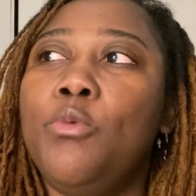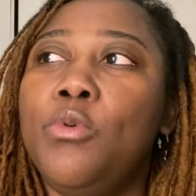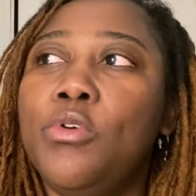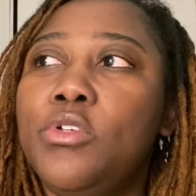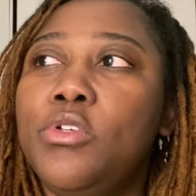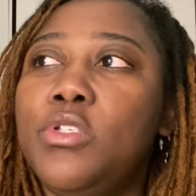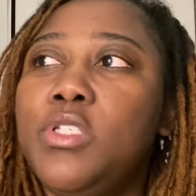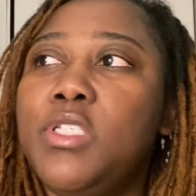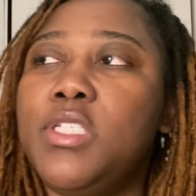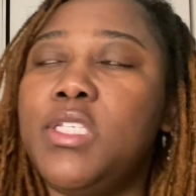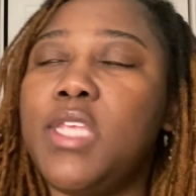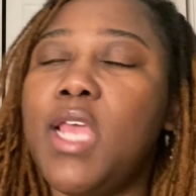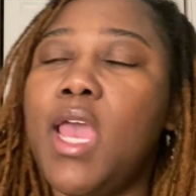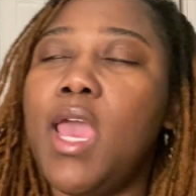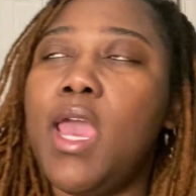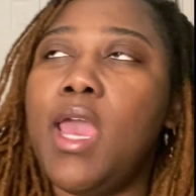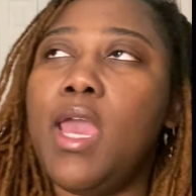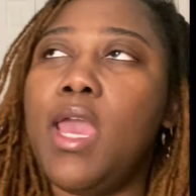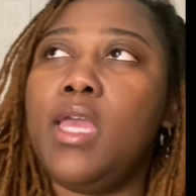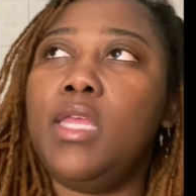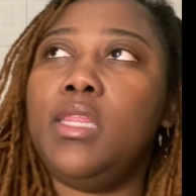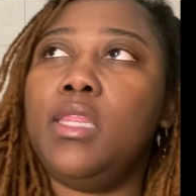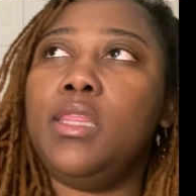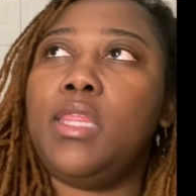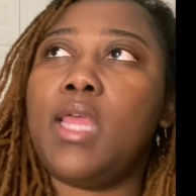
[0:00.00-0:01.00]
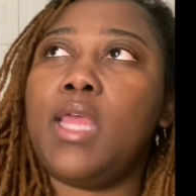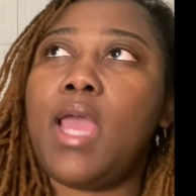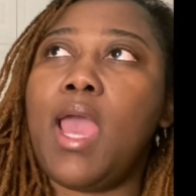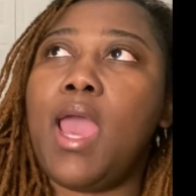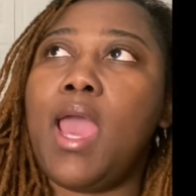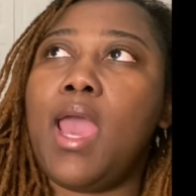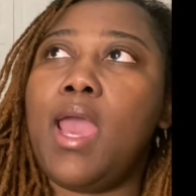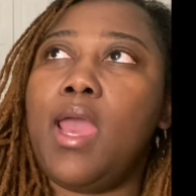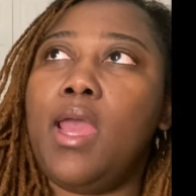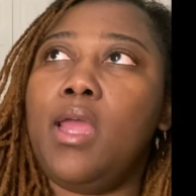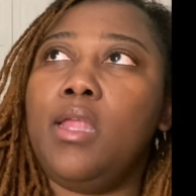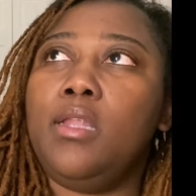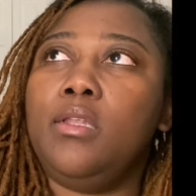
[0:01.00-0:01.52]
I will
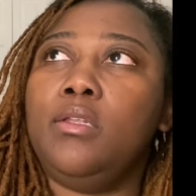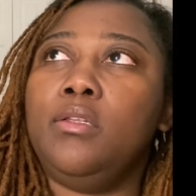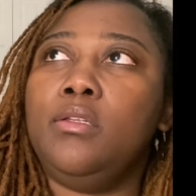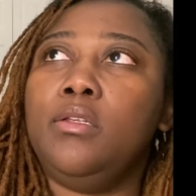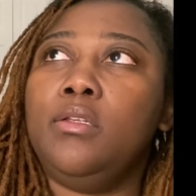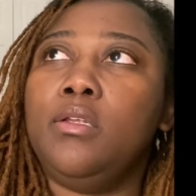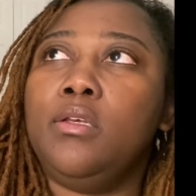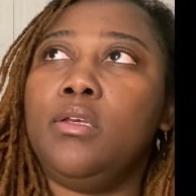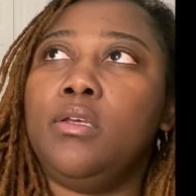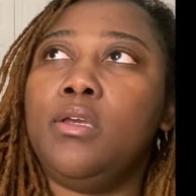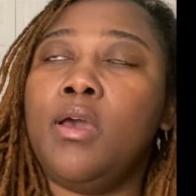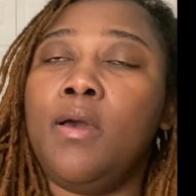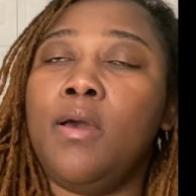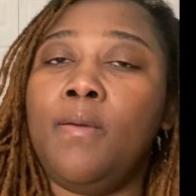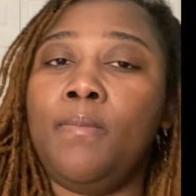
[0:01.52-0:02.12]
say that